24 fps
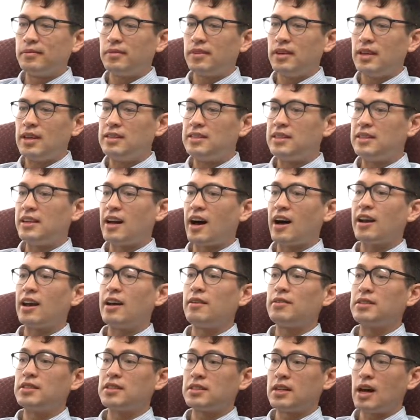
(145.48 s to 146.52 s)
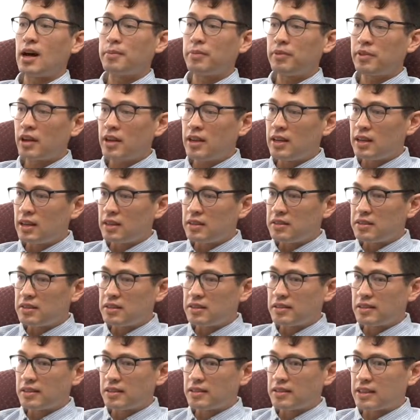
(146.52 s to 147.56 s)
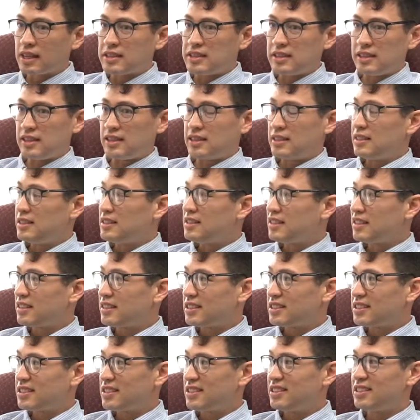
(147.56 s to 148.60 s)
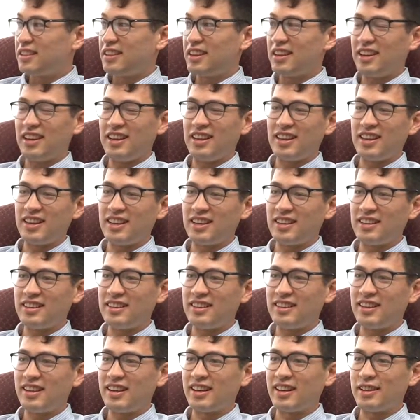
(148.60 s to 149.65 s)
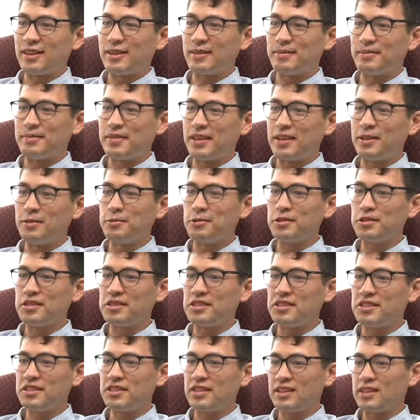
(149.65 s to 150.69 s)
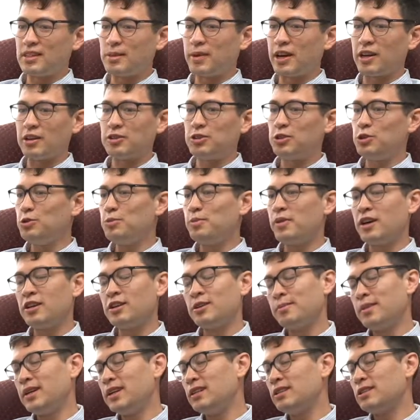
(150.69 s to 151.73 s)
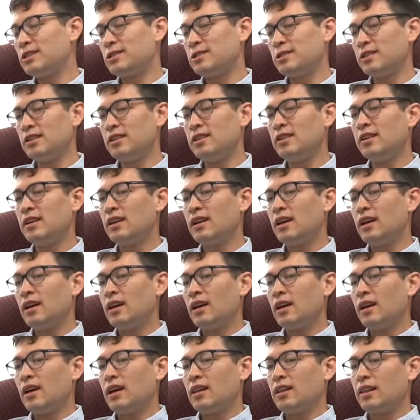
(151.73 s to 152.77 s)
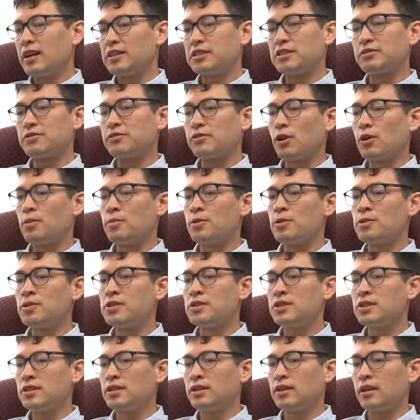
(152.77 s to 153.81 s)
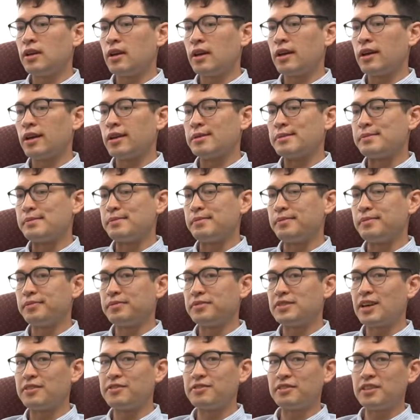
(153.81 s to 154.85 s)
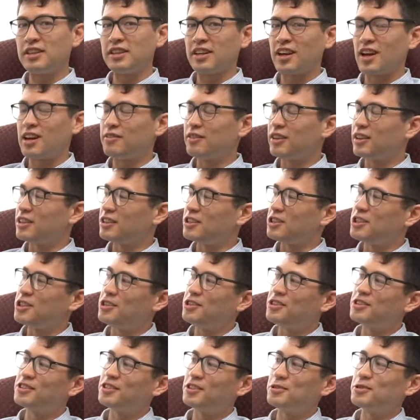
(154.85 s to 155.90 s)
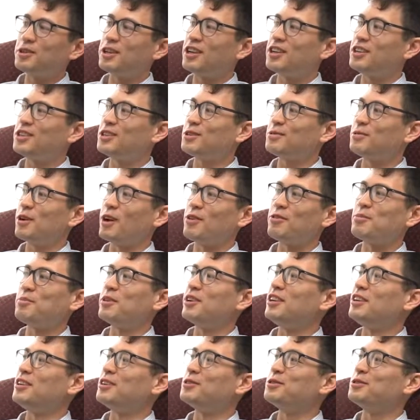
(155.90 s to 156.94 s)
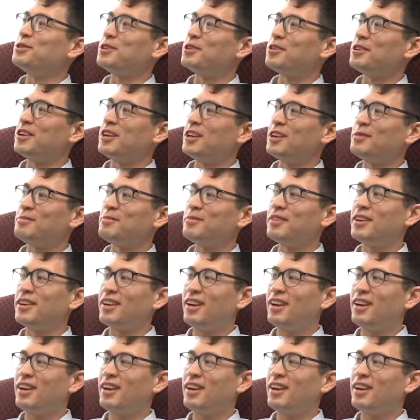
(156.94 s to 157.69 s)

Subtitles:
It did not have a stoplight until 1996, and it's about a 2-mile main street. Lots of farmers, definitely kind of like a Cheers location where everybody knows your name.